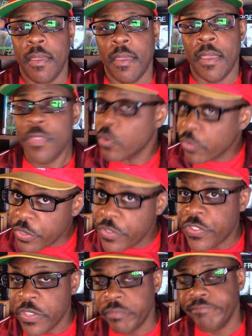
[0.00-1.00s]
And the
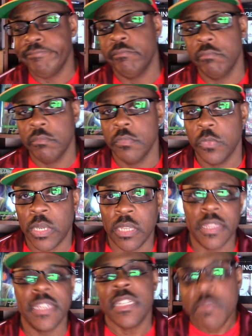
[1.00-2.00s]
reason?
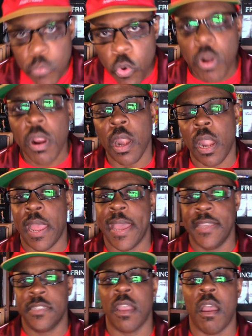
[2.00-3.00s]
Well, they
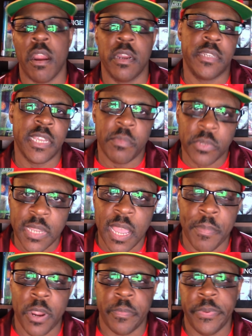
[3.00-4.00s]
demoralize our
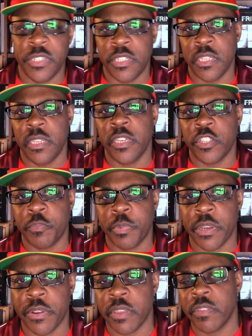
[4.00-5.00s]
tabletop RPG
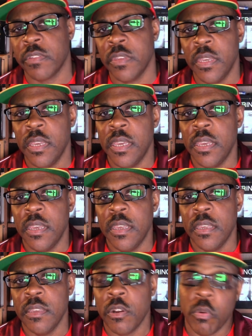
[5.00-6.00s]
experience.
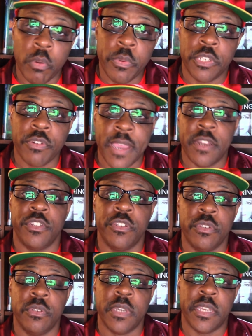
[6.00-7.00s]
You know, what we try to
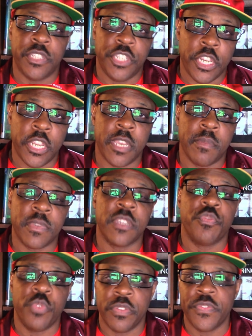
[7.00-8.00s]
do as GMs,
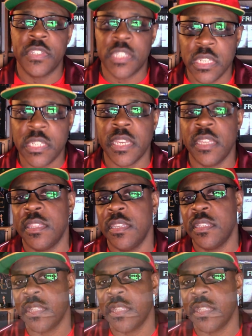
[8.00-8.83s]
as we facilitate these